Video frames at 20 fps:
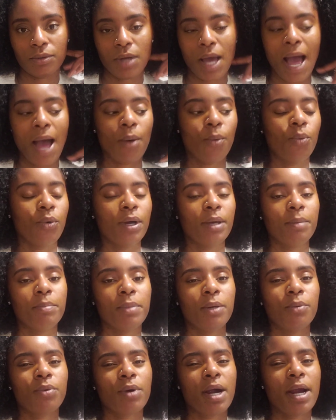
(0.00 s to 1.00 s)
I wouldn't
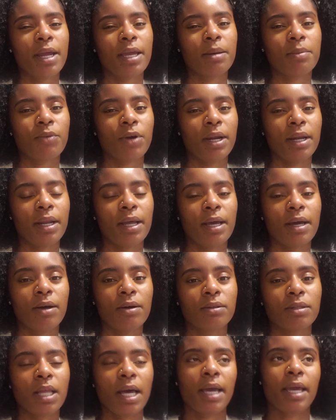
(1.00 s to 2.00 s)
be where I am right now.
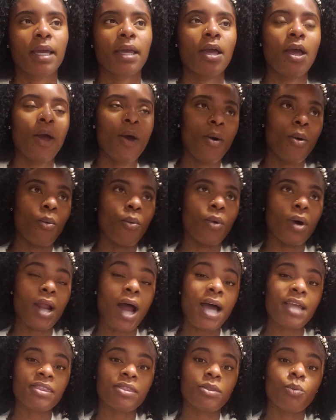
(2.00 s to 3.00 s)
Like what
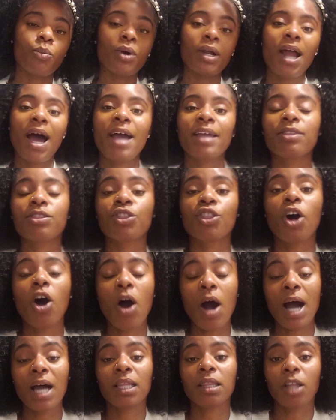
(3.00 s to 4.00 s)
I
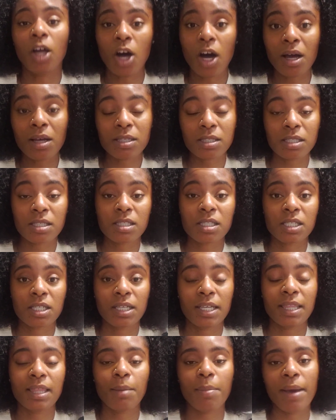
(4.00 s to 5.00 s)
thought I lost
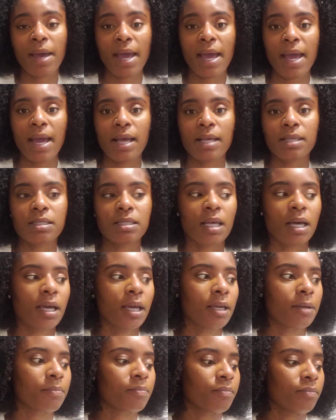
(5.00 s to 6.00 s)
in the past,
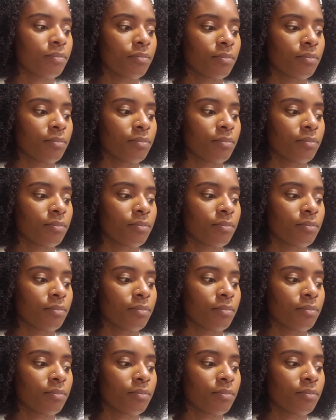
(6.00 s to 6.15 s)
like